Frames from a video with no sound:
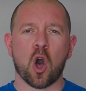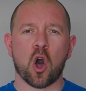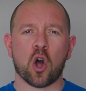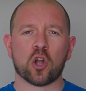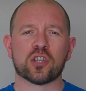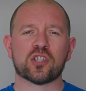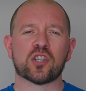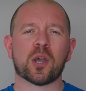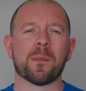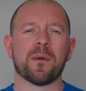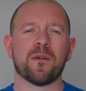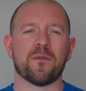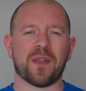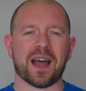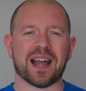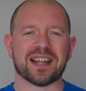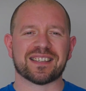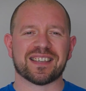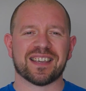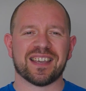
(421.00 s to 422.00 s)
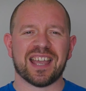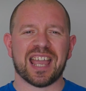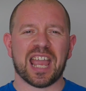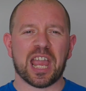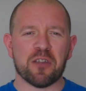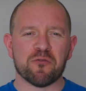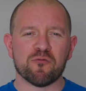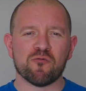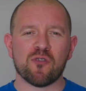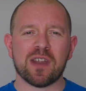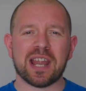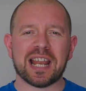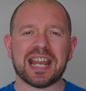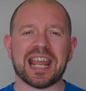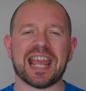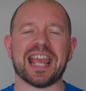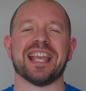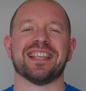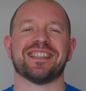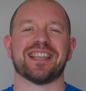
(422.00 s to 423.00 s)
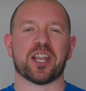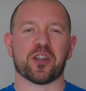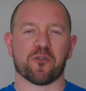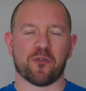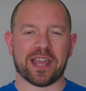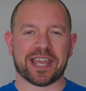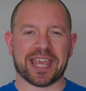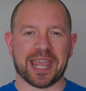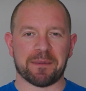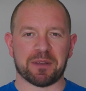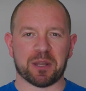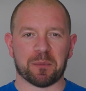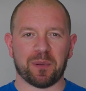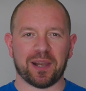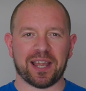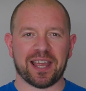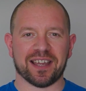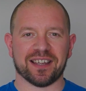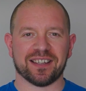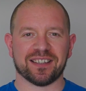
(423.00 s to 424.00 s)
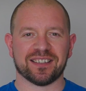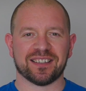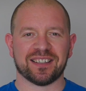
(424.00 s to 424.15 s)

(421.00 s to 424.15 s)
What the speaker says: On top of that, it really is a great game to play.